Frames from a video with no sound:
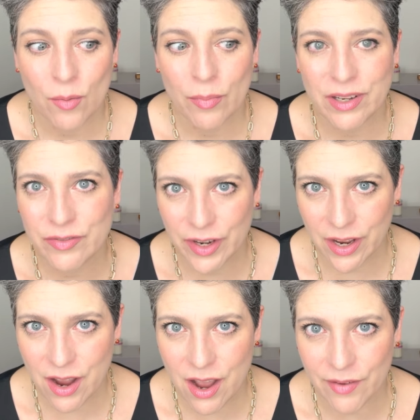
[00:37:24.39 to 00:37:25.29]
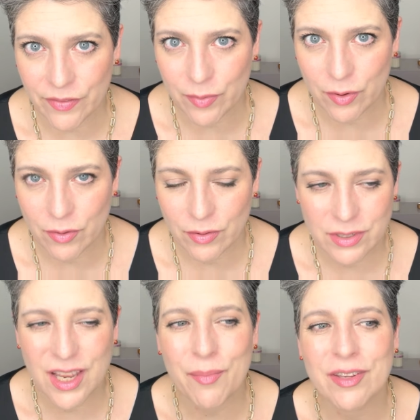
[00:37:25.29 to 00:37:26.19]
but it's very uncomfortable.
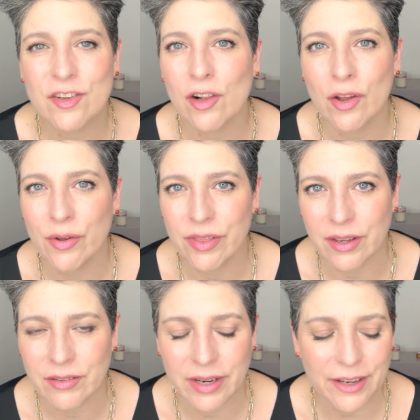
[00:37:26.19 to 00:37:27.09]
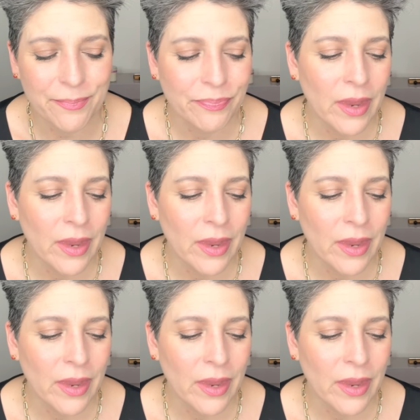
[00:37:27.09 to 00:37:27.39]
Same as clothing, right?